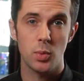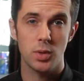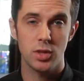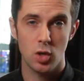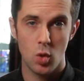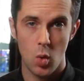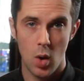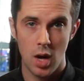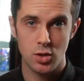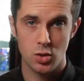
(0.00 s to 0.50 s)
with the
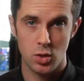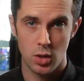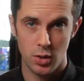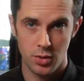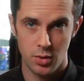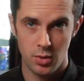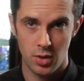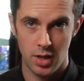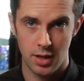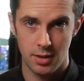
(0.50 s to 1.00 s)
Quattro
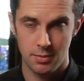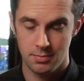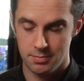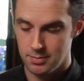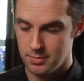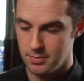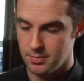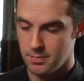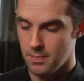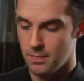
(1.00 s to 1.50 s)
3.
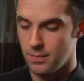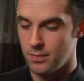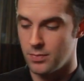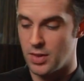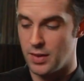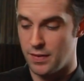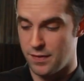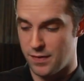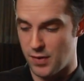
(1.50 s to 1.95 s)
The